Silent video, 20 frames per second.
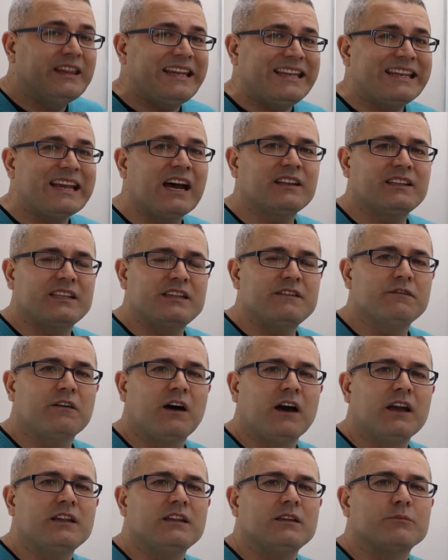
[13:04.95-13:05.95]
did not
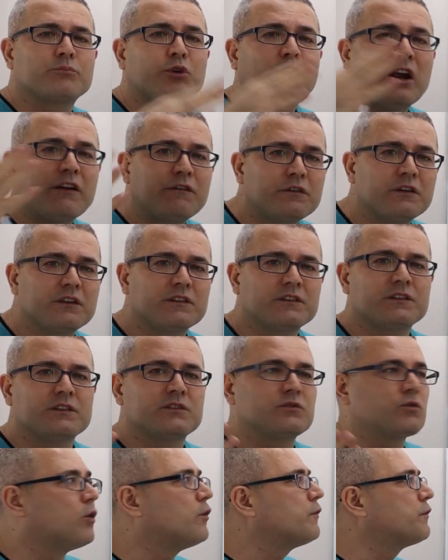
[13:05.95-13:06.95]
define the
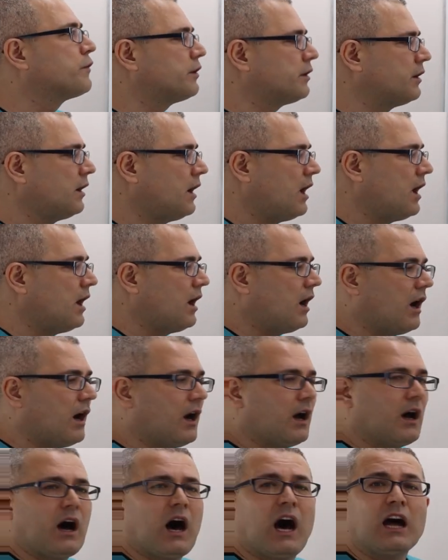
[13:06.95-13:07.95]
preferences over
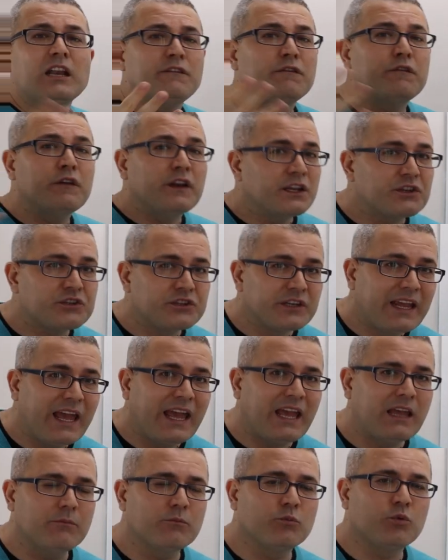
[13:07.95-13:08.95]
unfinished
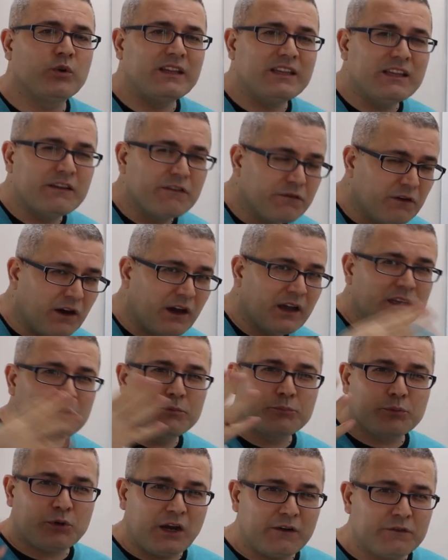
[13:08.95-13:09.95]
game. We
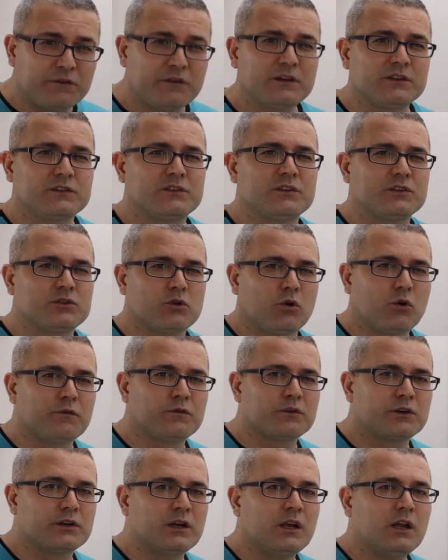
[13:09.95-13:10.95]
defined preferences
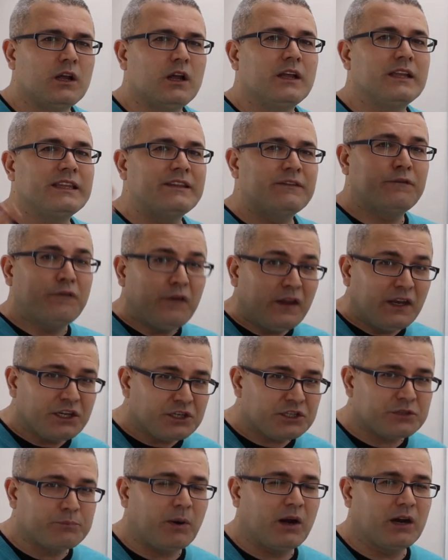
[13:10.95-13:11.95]
over
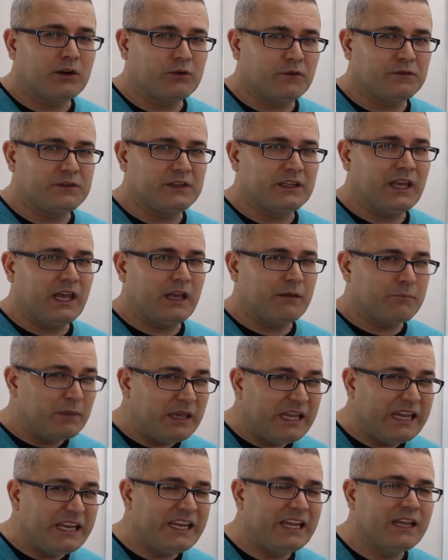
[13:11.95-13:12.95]
finished part of the game,
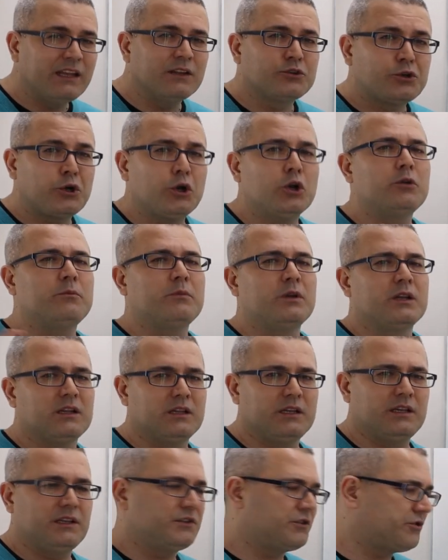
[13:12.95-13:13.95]
meaning
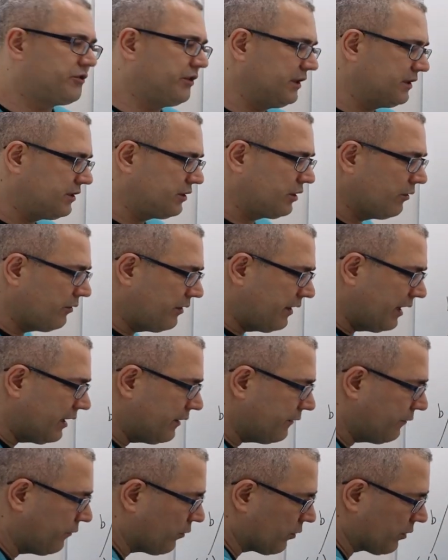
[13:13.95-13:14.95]
terminal history. So
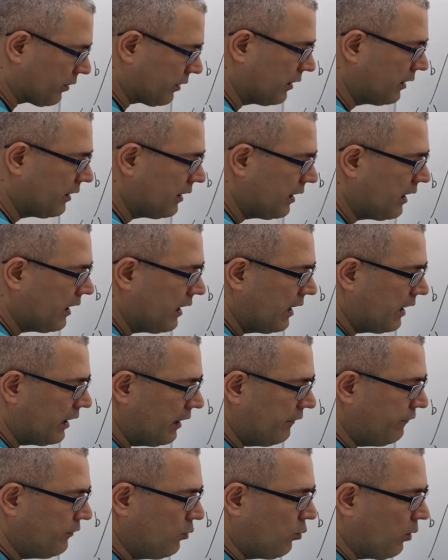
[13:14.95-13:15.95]
therefore,
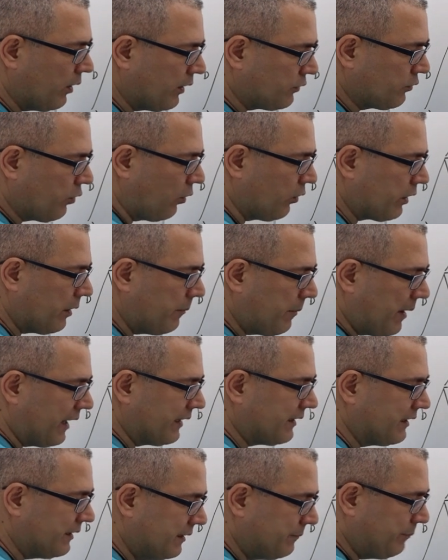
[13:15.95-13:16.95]
if you want to talk
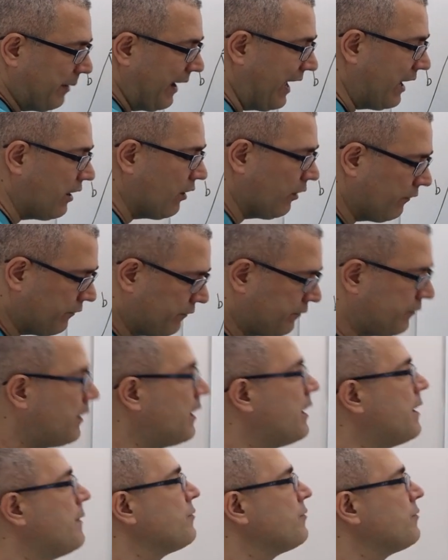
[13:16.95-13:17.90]
about payoff,